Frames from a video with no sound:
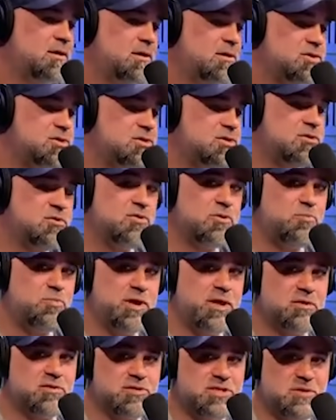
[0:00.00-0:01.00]
to the
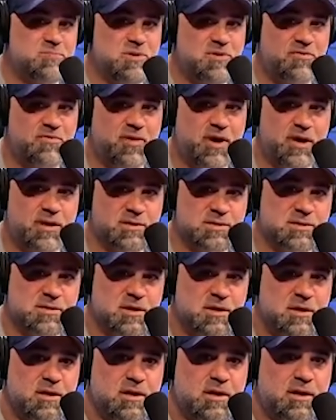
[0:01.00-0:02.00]
Peter Zippy Fund,
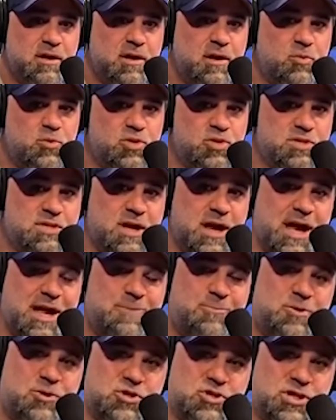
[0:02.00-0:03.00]
which is an
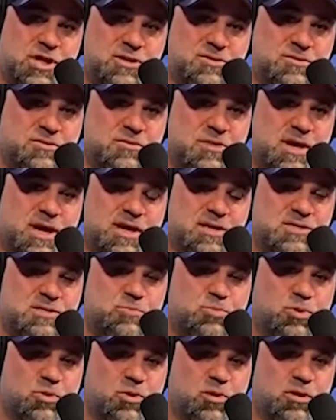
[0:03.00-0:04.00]
animal shelter that I
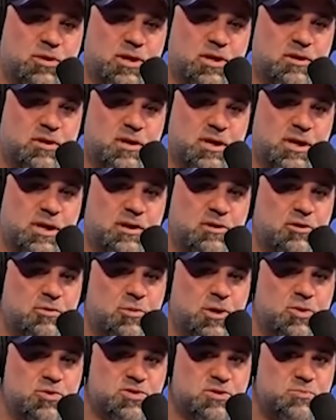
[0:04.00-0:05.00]
support in
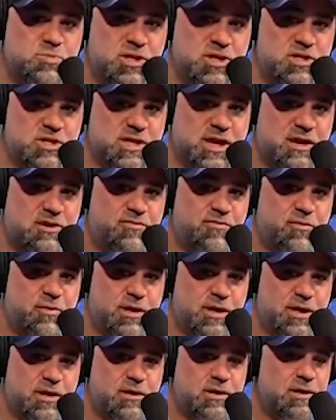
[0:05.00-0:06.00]
Hermosa Beach,
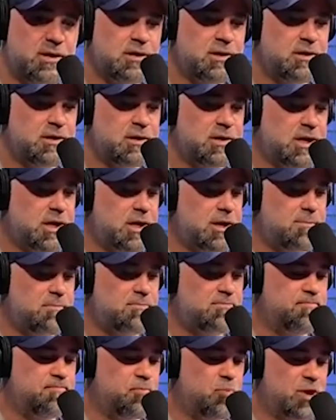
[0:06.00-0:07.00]
California.
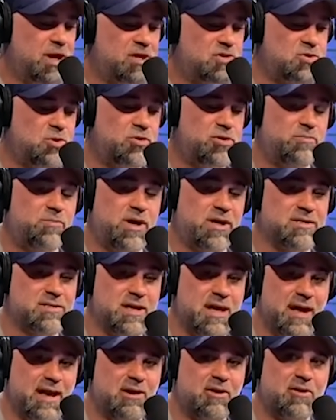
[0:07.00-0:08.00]
When I sold the
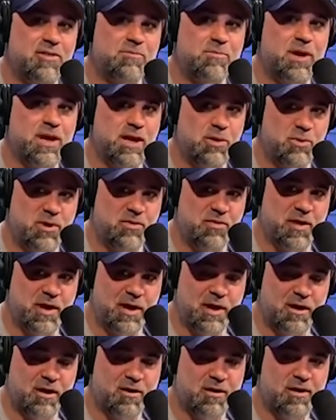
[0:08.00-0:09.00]
Mustang, all the money went
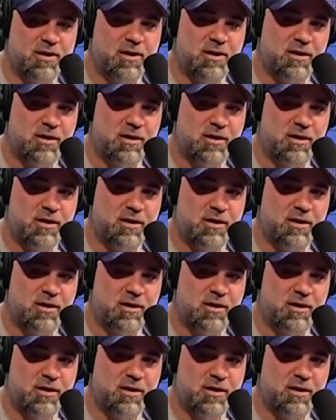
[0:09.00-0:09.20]
there.